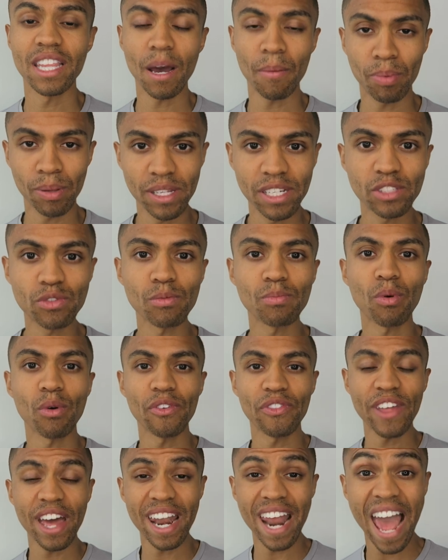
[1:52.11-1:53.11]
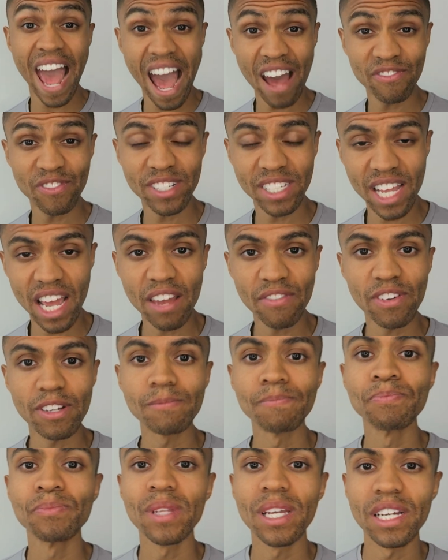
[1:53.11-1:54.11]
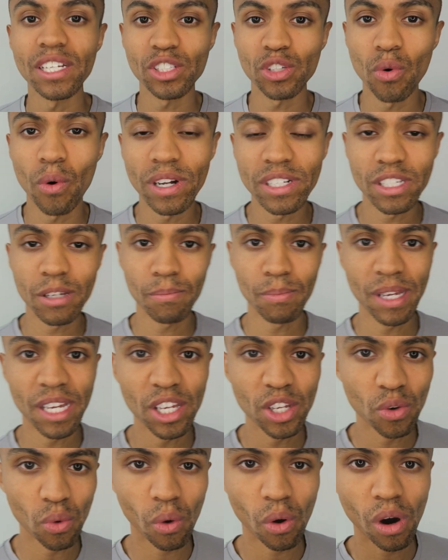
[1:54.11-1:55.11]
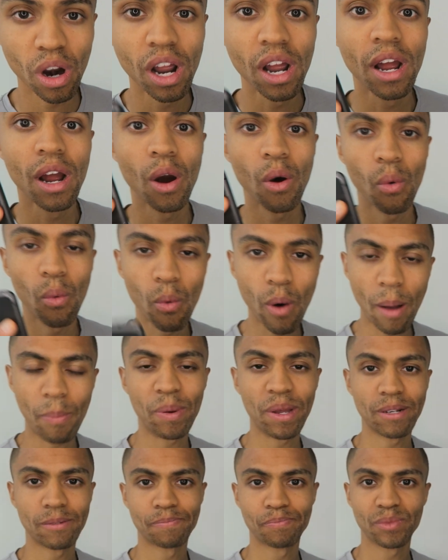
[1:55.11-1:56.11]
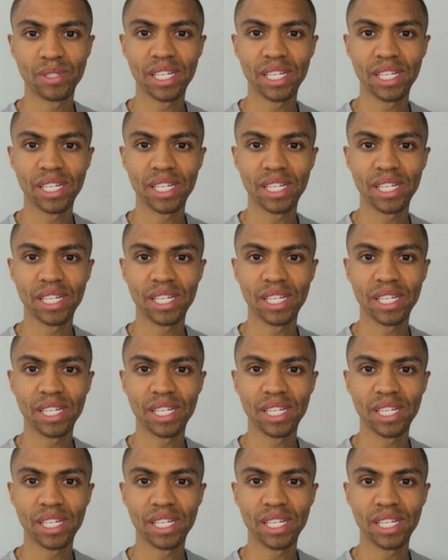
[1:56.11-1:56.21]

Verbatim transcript: That police report, that affidavit is going to be your weapon